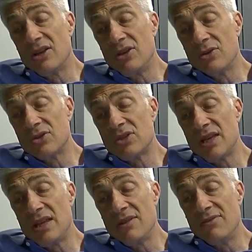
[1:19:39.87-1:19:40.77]
you'll
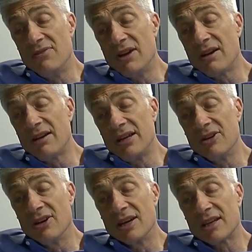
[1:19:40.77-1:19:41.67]
see the very
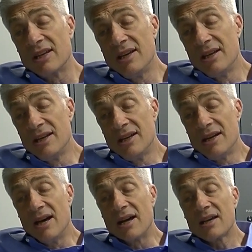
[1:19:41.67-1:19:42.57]
dark
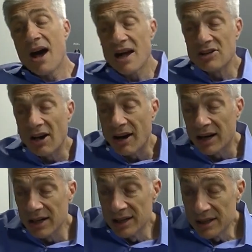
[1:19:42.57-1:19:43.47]

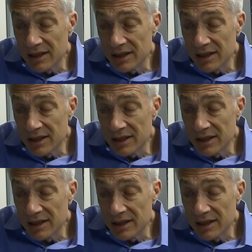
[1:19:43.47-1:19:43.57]
Qatar.